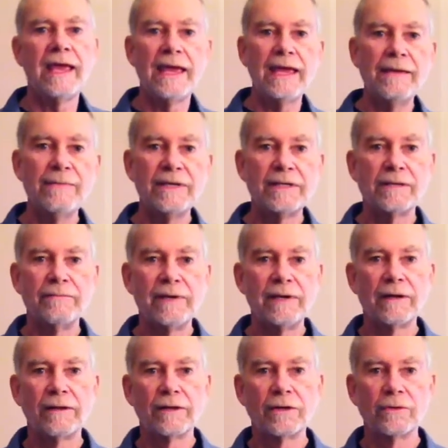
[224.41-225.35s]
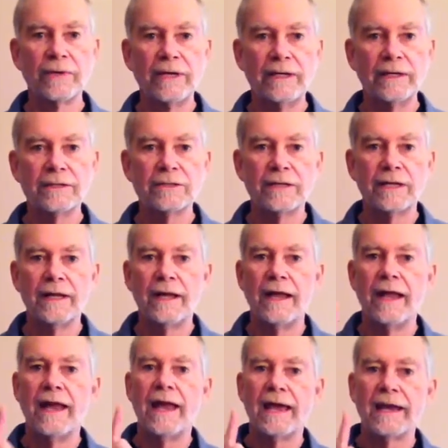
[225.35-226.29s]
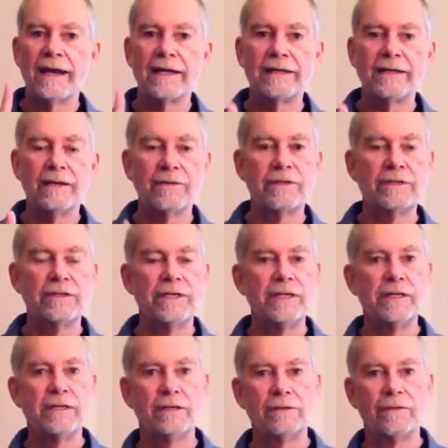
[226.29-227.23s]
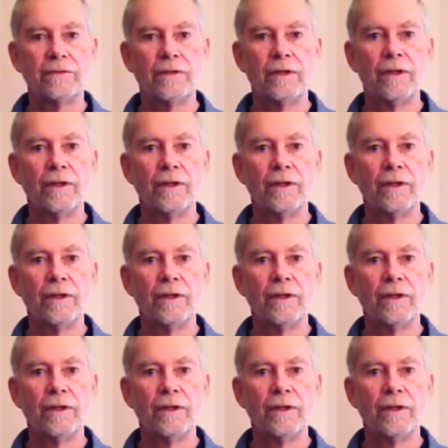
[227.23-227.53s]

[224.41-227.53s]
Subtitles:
aim at the middle of the green, and I guarantee you,